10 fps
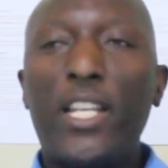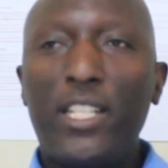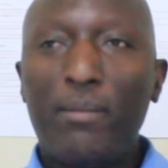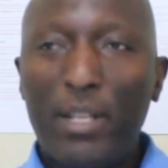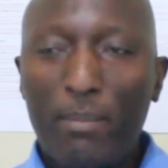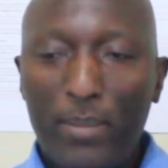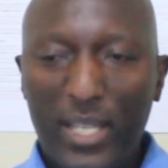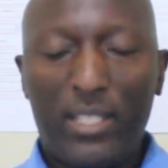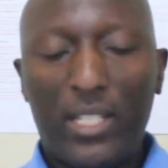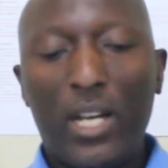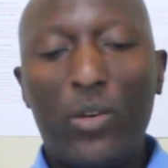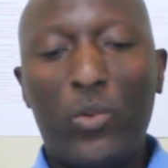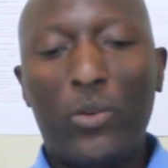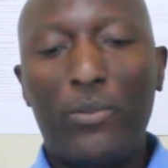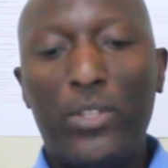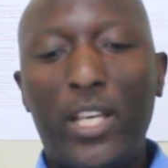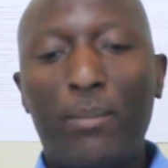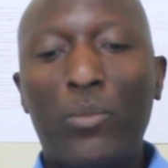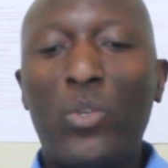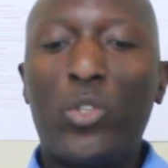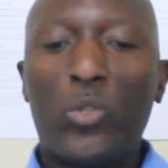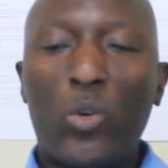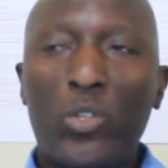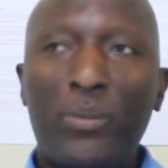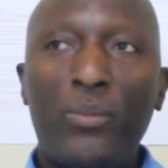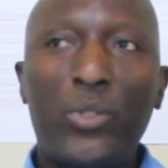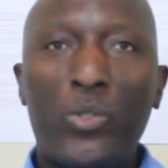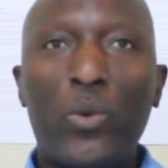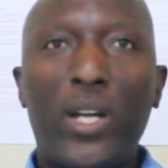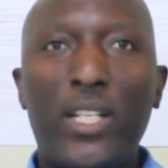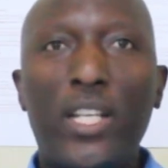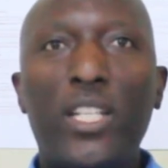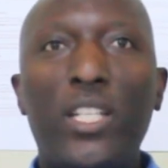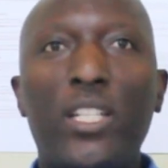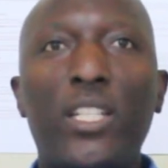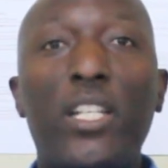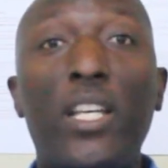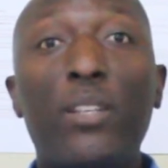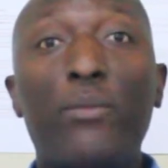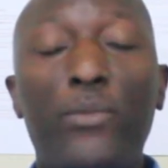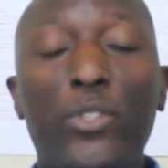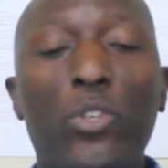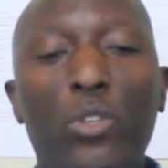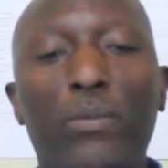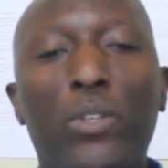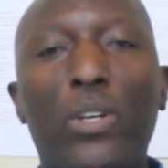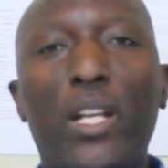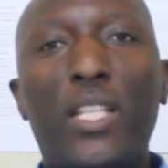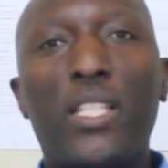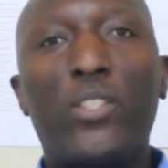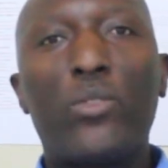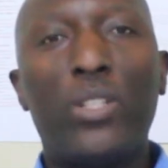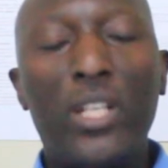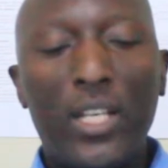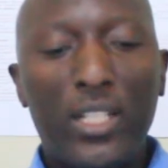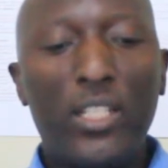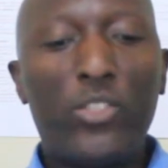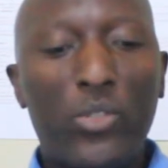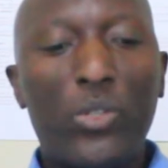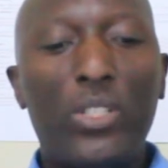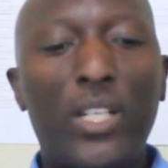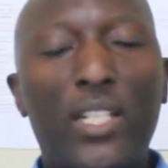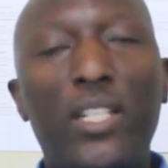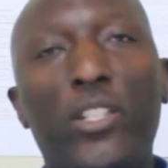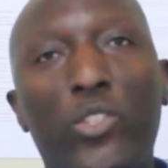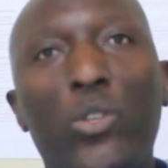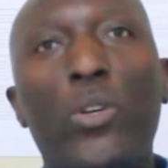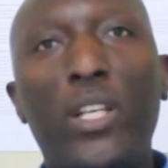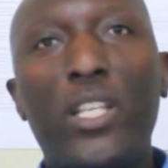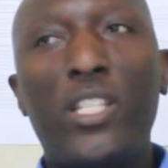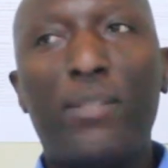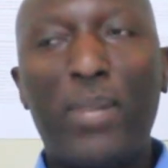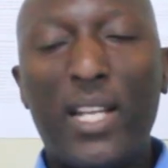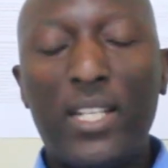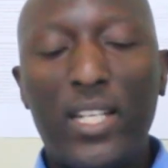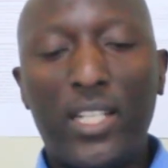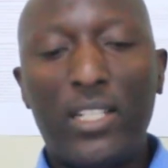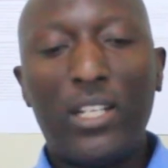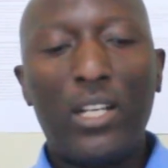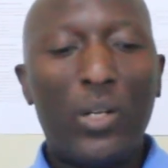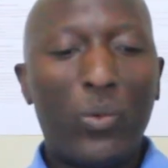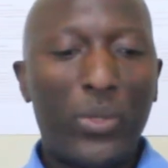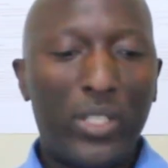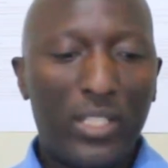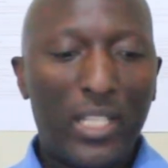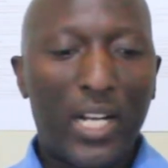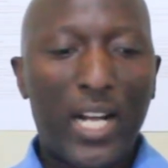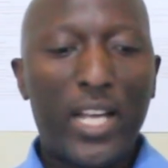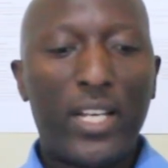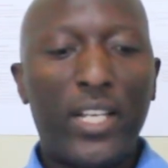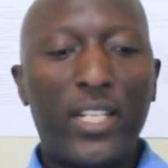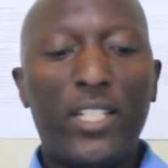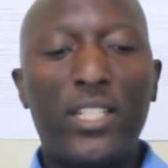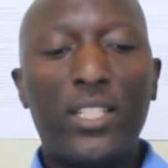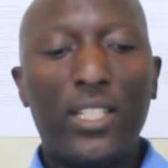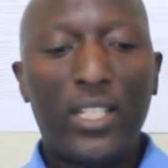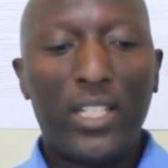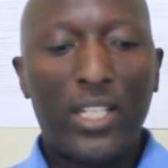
and the best out of them to contribute to attaining the vision of the organization. This shows that the theory is partnering with the current